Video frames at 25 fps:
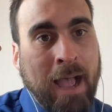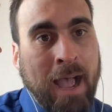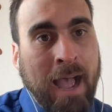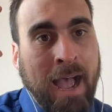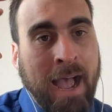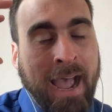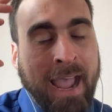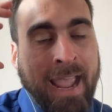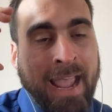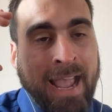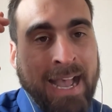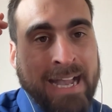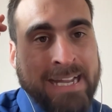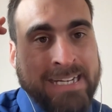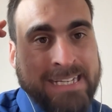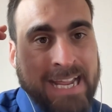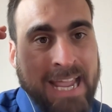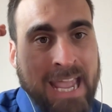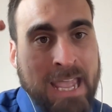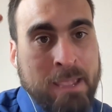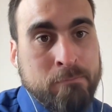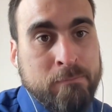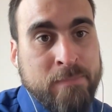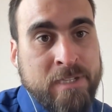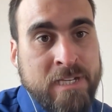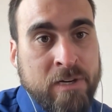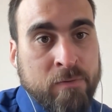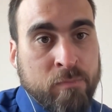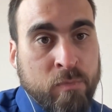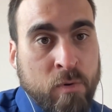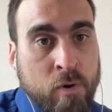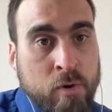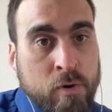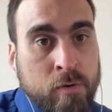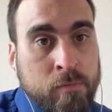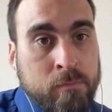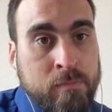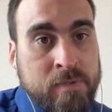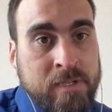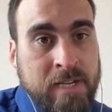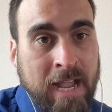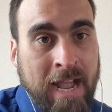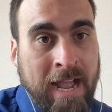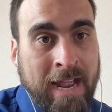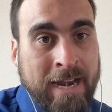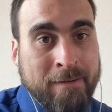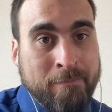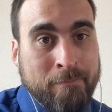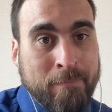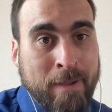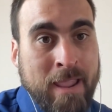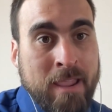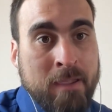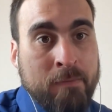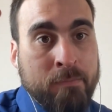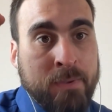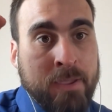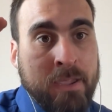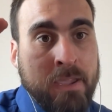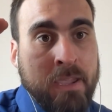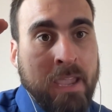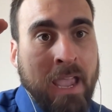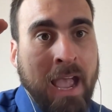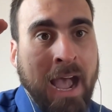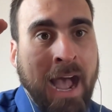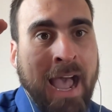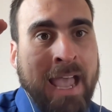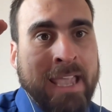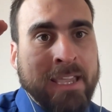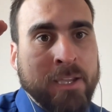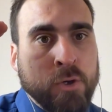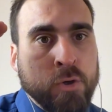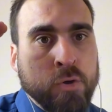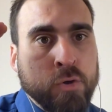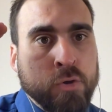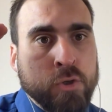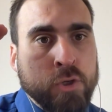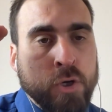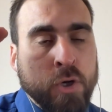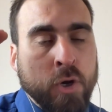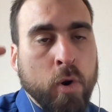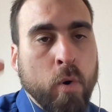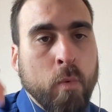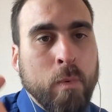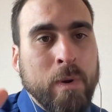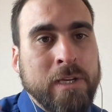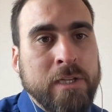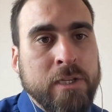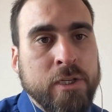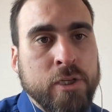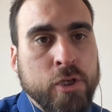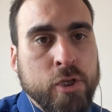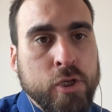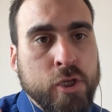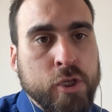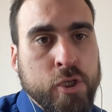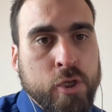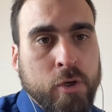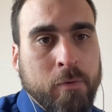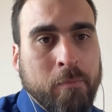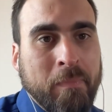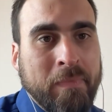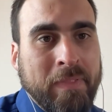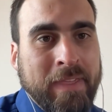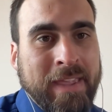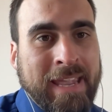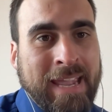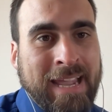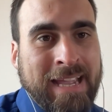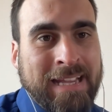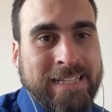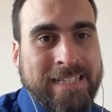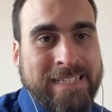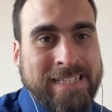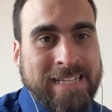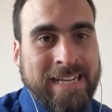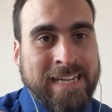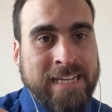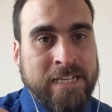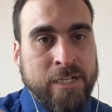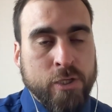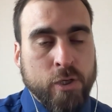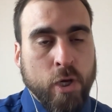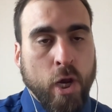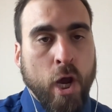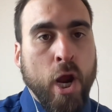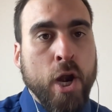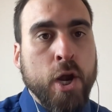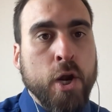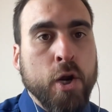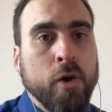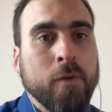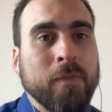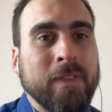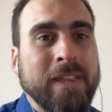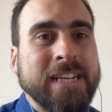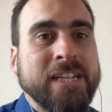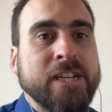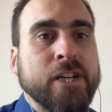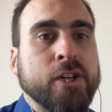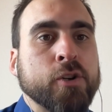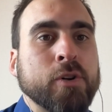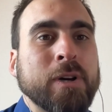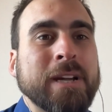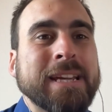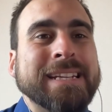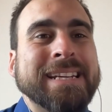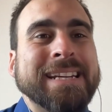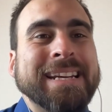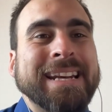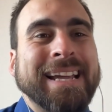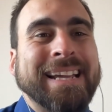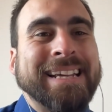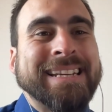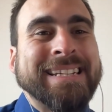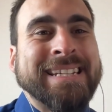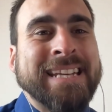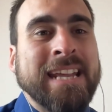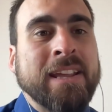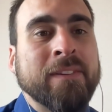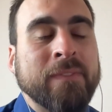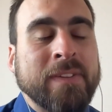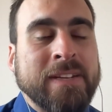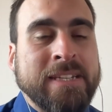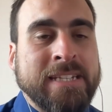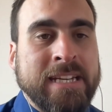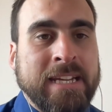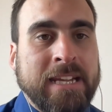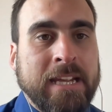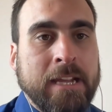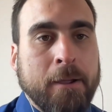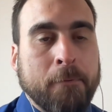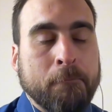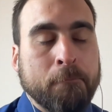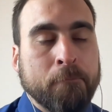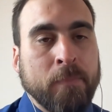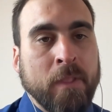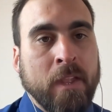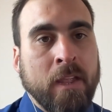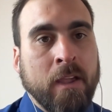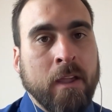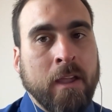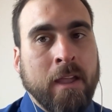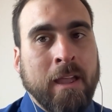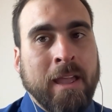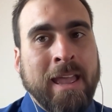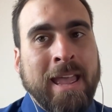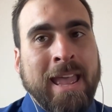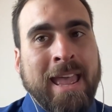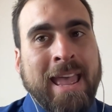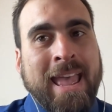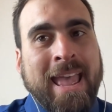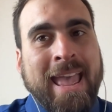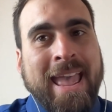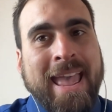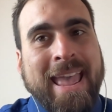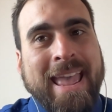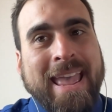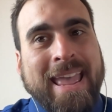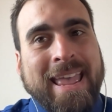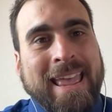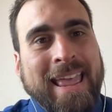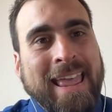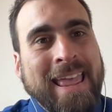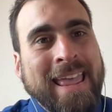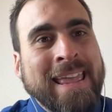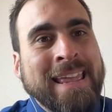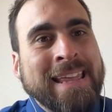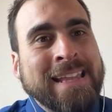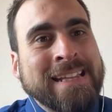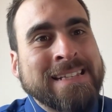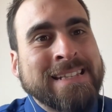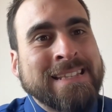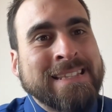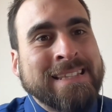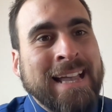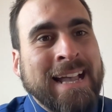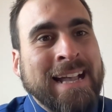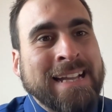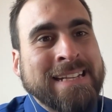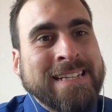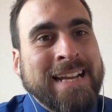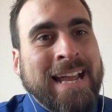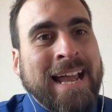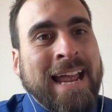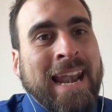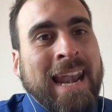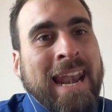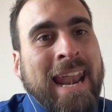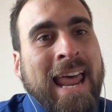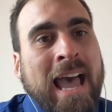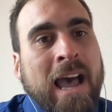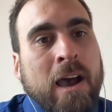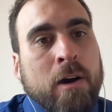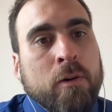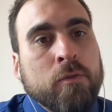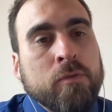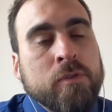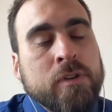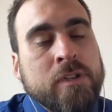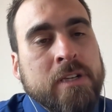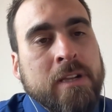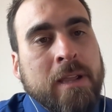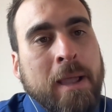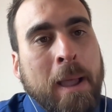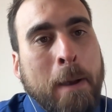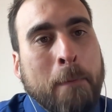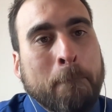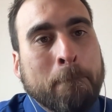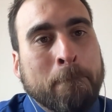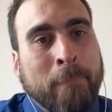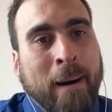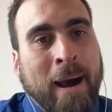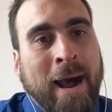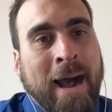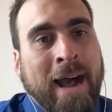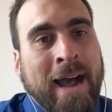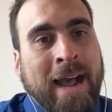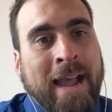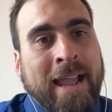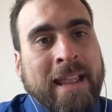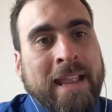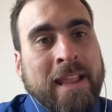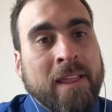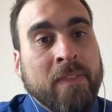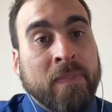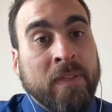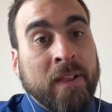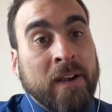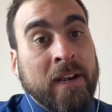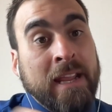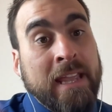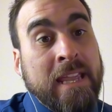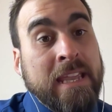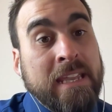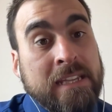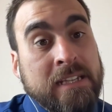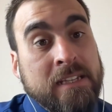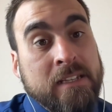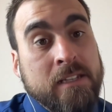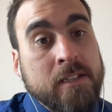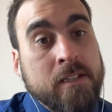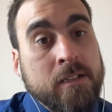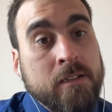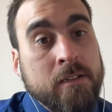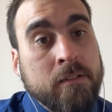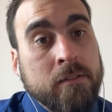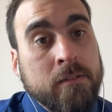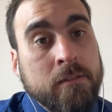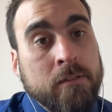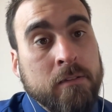I had empty rooms and maybe I could go into something else, into another trading activity. Is that allowed by the lease?